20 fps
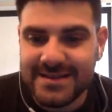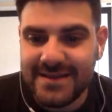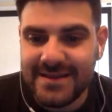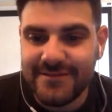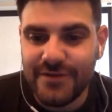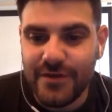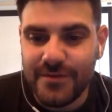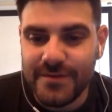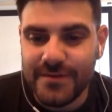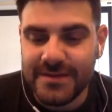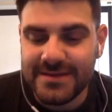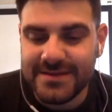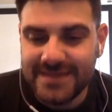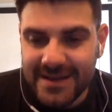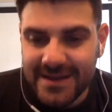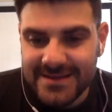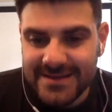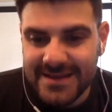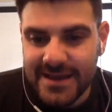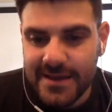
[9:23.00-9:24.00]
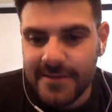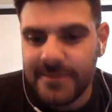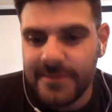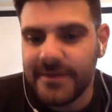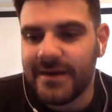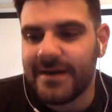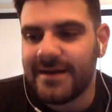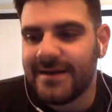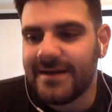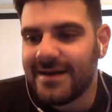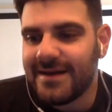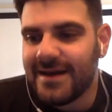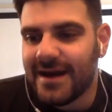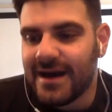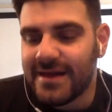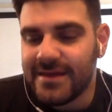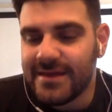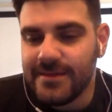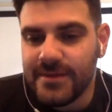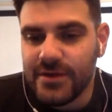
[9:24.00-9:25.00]
not been done yet. But I
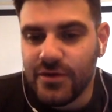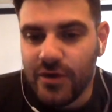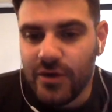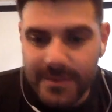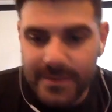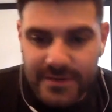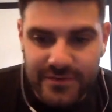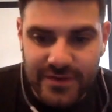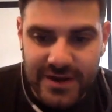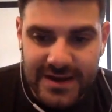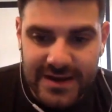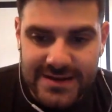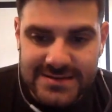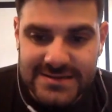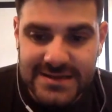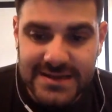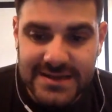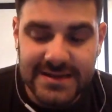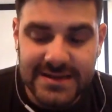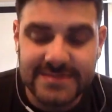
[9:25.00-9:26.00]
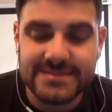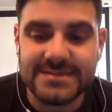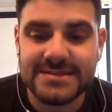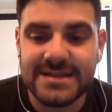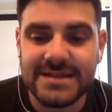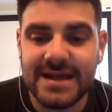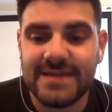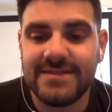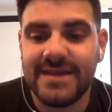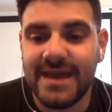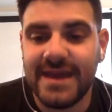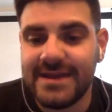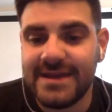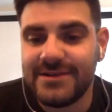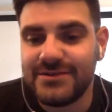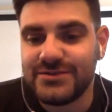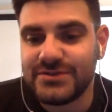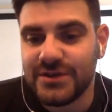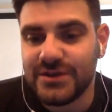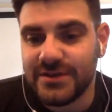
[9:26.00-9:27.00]
think we've got to be realistic and understand that
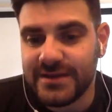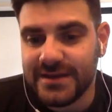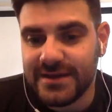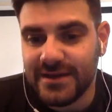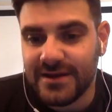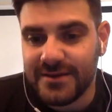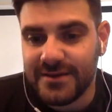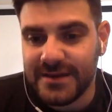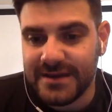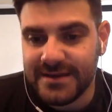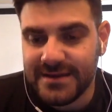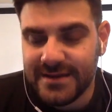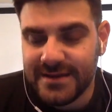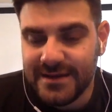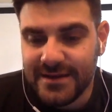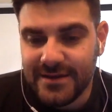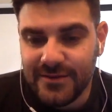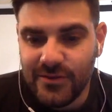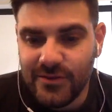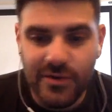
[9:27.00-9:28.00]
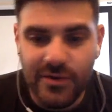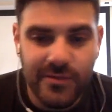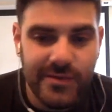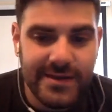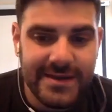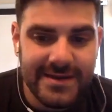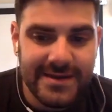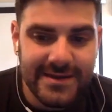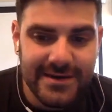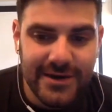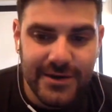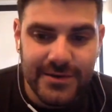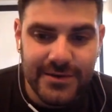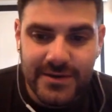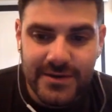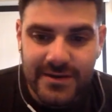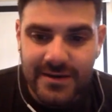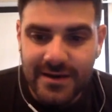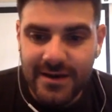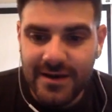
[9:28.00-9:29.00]
Edu's only come in, a week ago,
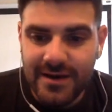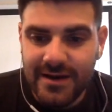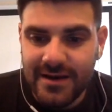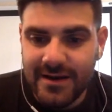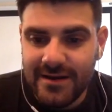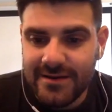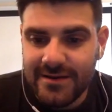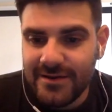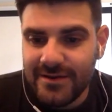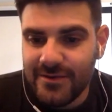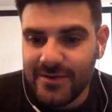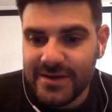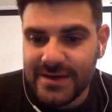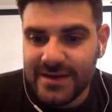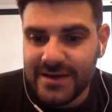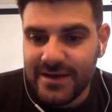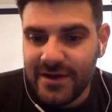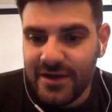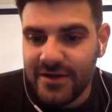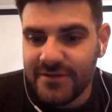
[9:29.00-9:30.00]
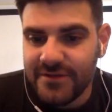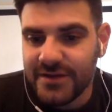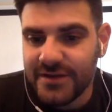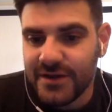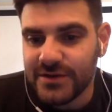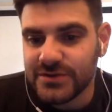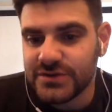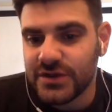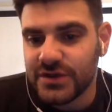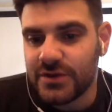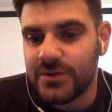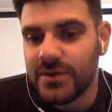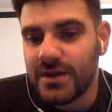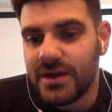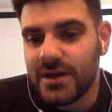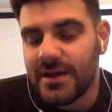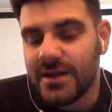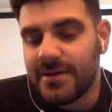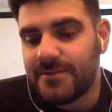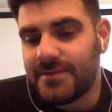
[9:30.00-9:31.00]
a week and a half ago. So
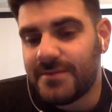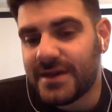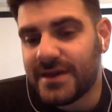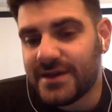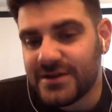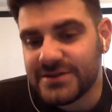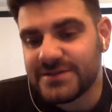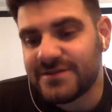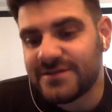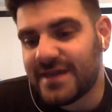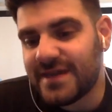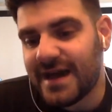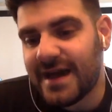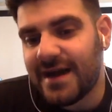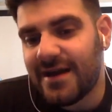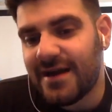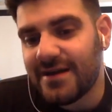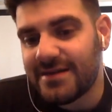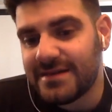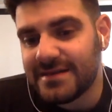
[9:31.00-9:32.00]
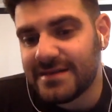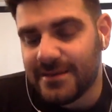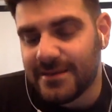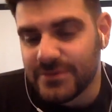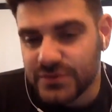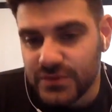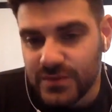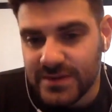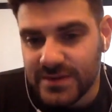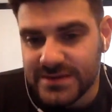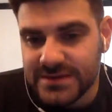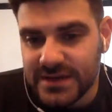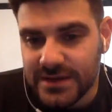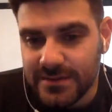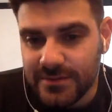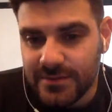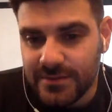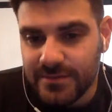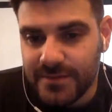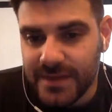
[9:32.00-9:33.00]
because of that, I think that was always going
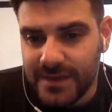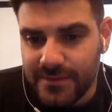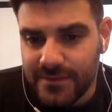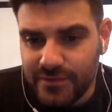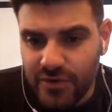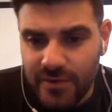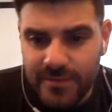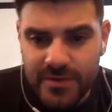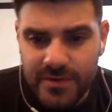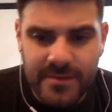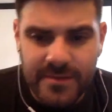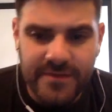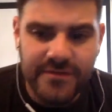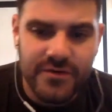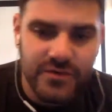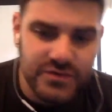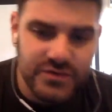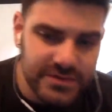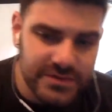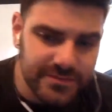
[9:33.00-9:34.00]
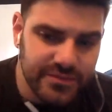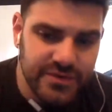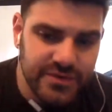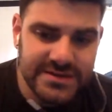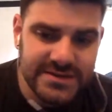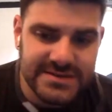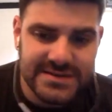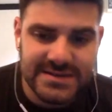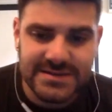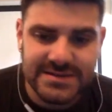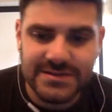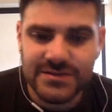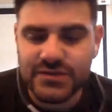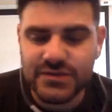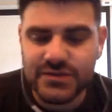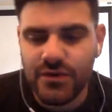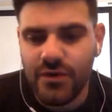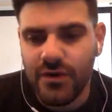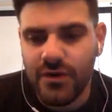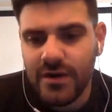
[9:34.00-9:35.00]
to be a problem. Of course, the pre-season
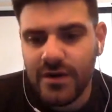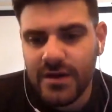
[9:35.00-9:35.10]
tour